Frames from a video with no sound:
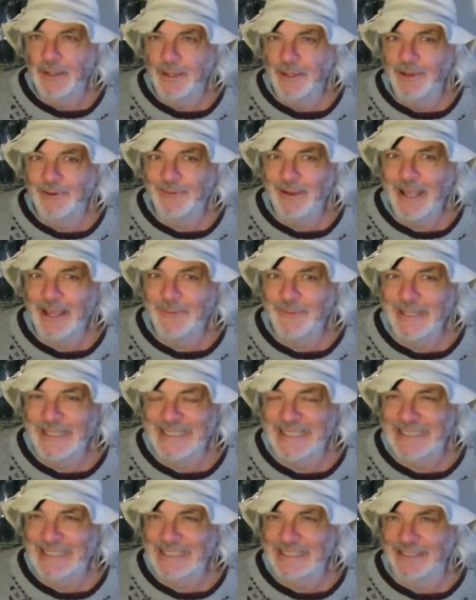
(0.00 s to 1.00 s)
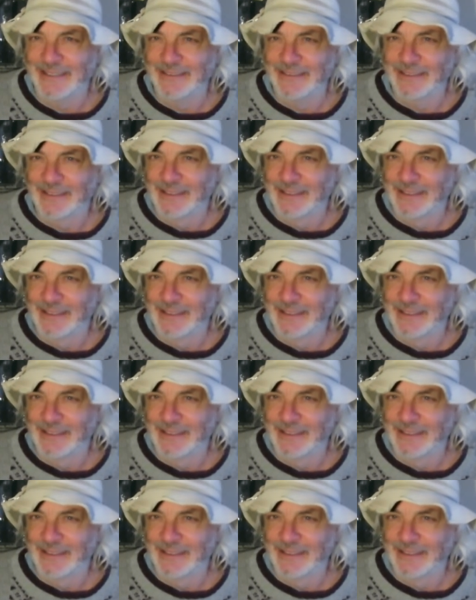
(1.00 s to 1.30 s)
your eyewitness.